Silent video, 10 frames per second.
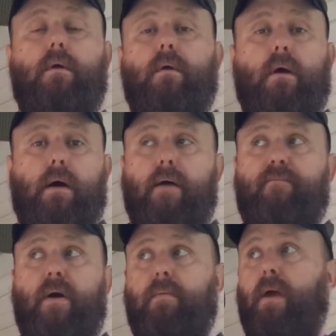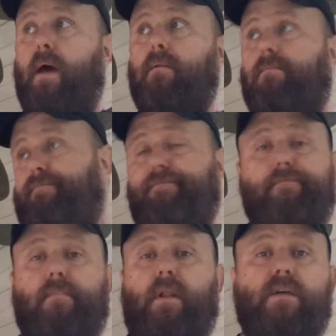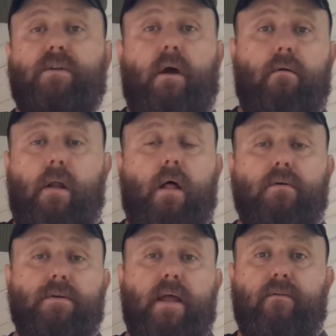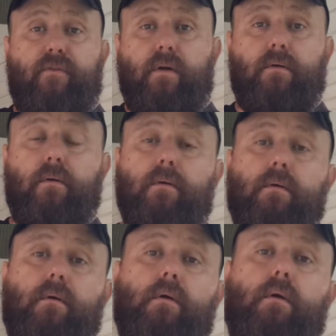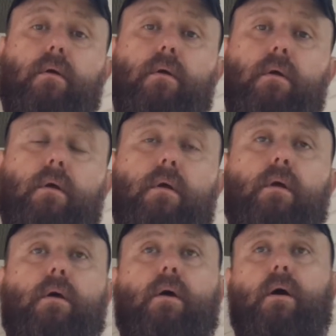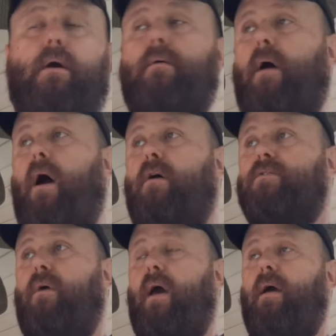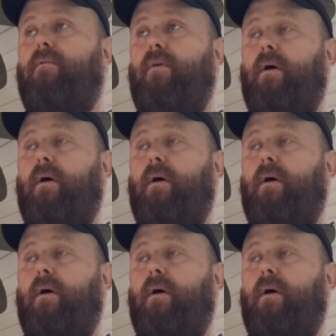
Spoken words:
I've probably got less than $100 in that filter. I also have